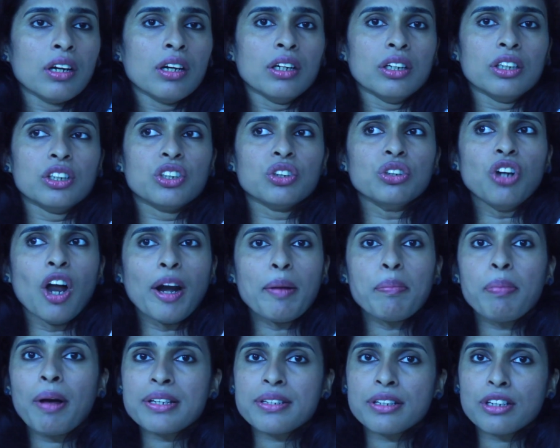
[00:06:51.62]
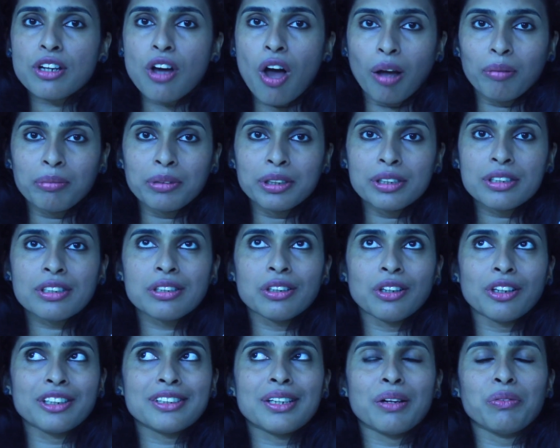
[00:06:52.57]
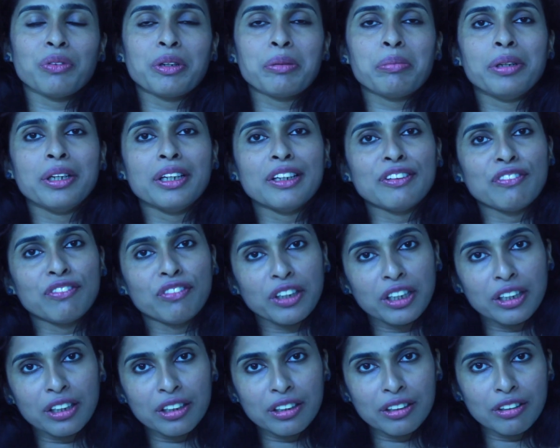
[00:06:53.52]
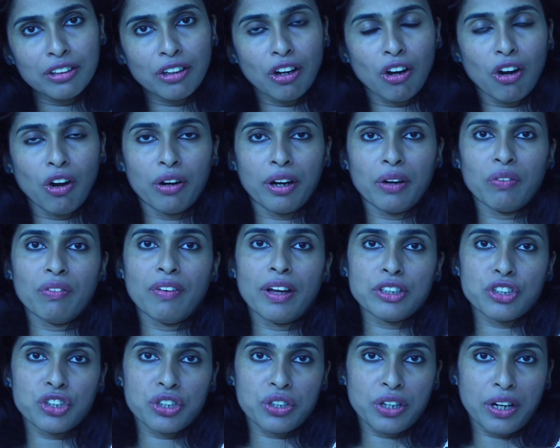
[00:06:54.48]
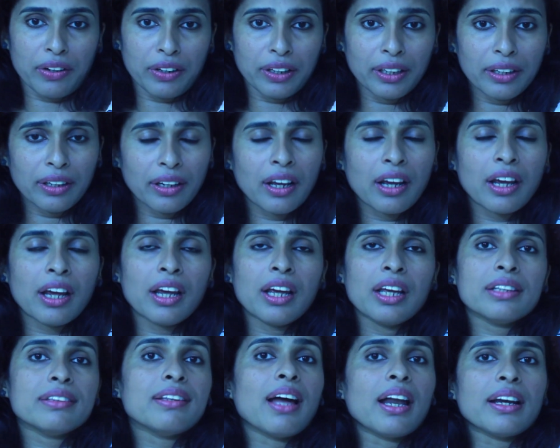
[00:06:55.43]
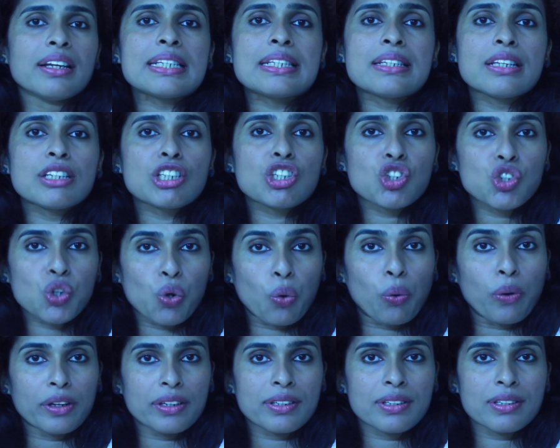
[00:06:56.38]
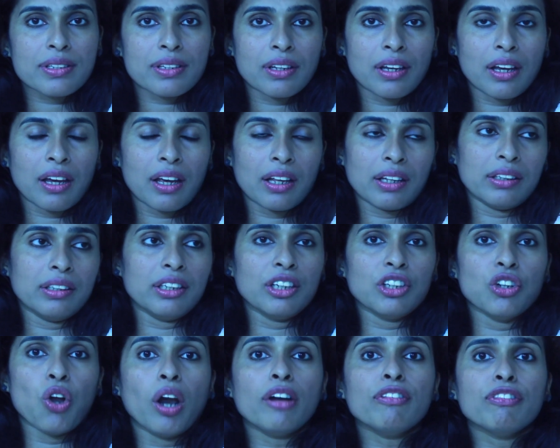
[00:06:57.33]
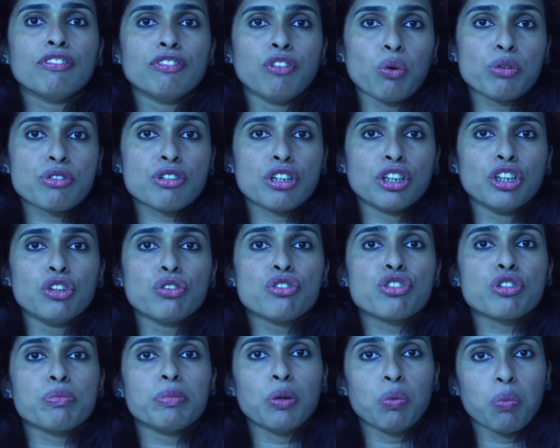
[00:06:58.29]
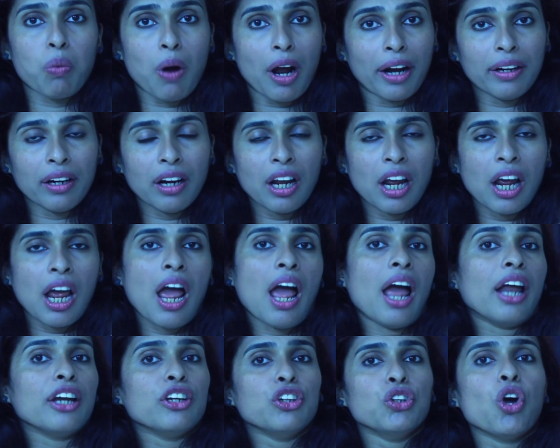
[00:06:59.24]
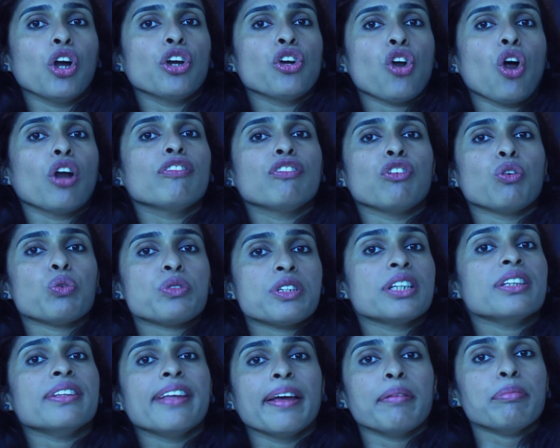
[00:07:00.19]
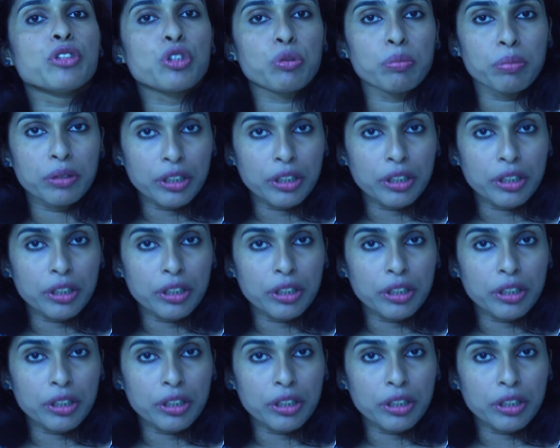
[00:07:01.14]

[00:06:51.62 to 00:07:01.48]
Do not pass a comment on someone being a vegan or a vegetarian. That is their choice. They're not forcing you to be one, and you're not forcing them to be